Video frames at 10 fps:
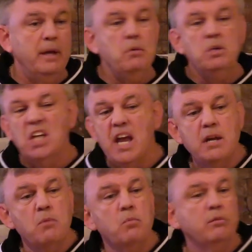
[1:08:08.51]
He was
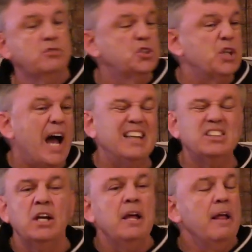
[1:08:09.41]
hitting him with
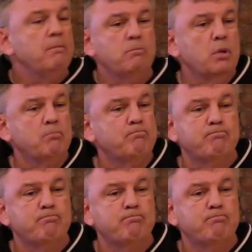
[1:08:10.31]
shots to